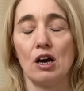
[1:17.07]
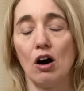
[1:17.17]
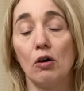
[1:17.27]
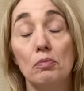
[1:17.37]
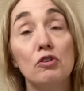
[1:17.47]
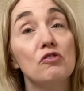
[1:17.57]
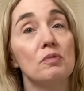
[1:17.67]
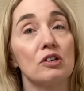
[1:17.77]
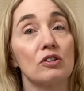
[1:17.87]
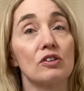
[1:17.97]
our
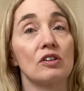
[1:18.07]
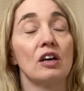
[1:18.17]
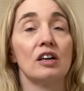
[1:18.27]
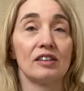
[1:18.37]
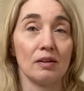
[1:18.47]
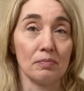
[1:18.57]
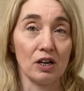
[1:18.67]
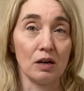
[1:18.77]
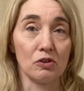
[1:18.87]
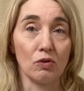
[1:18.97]
movements
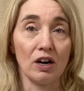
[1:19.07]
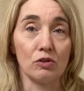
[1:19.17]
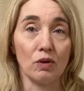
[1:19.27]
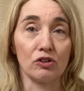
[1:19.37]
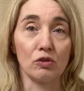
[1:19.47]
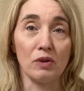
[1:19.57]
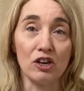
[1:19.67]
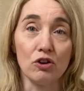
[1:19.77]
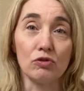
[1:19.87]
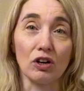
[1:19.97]
sometimes quite as well. So we
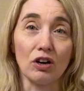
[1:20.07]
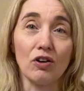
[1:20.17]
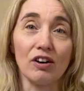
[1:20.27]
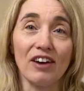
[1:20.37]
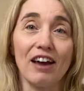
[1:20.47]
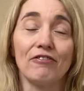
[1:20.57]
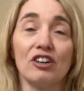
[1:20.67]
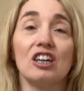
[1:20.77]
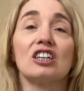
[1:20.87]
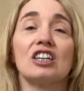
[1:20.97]
use a lot of
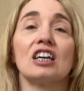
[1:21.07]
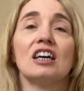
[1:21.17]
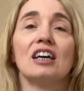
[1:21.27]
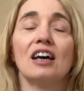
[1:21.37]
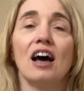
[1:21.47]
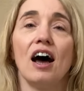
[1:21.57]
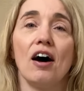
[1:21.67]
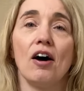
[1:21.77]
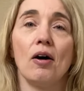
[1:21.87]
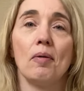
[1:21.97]
effort,
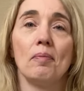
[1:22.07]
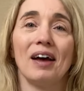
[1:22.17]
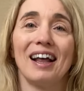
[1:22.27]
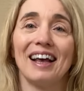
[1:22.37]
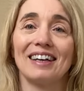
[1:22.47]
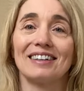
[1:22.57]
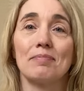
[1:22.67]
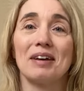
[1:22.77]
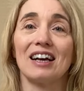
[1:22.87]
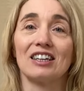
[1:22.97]
and that can
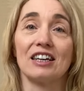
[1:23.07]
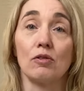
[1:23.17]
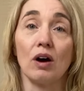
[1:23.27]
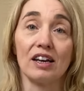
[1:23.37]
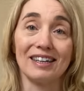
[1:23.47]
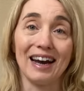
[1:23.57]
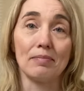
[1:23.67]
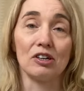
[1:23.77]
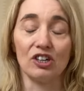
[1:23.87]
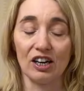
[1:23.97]
be actually quite
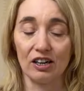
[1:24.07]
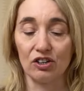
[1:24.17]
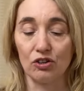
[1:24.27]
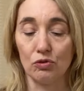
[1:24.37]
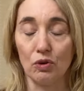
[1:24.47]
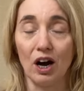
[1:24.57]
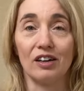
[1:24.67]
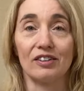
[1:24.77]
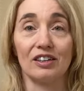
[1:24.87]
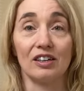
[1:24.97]
damaging to
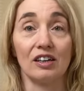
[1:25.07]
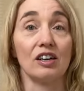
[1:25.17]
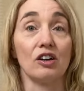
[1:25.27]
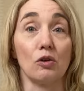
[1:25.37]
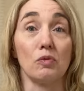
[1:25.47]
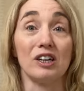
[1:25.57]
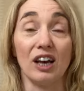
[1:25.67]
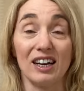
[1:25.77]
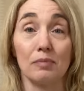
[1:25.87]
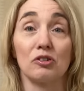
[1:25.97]
us, and you know, we
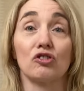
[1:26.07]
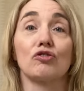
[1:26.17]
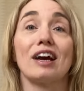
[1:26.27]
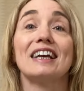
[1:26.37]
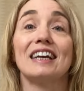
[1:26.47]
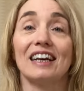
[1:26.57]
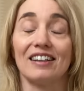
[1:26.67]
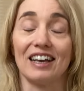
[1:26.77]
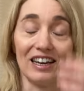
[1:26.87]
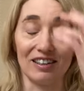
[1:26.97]
end up straining
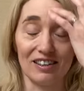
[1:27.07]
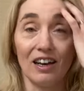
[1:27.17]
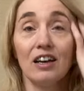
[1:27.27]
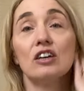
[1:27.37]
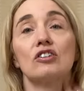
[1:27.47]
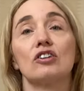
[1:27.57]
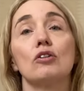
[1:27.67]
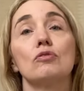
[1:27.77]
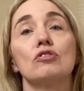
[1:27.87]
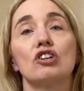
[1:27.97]
things.
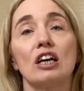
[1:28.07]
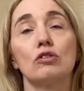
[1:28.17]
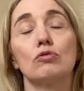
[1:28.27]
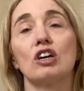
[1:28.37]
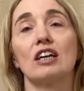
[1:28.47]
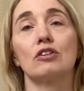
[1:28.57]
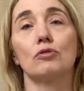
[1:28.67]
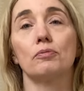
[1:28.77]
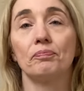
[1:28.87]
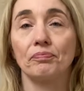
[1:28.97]
So gentle,
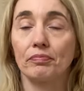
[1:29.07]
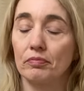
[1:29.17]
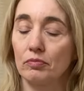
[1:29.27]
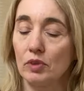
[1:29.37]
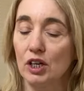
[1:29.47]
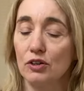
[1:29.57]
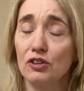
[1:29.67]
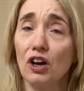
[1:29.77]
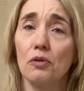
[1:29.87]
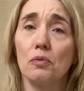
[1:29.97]
gentle.
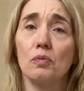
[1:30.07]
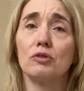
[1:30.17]
So we'll